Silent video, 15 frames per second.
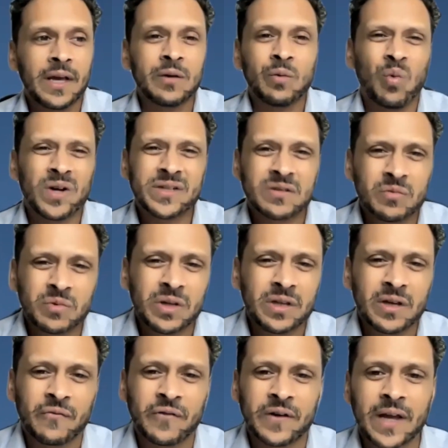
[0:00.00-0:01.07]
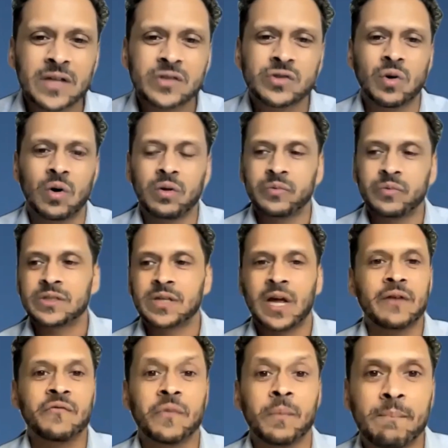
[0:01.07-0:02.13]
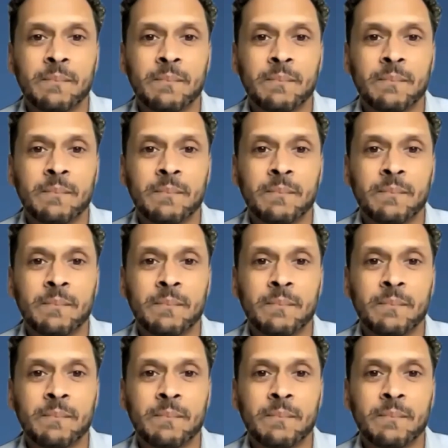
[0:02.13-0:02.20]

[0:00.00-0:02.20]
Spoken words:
And it wasn't really a financial goal. It was kind of from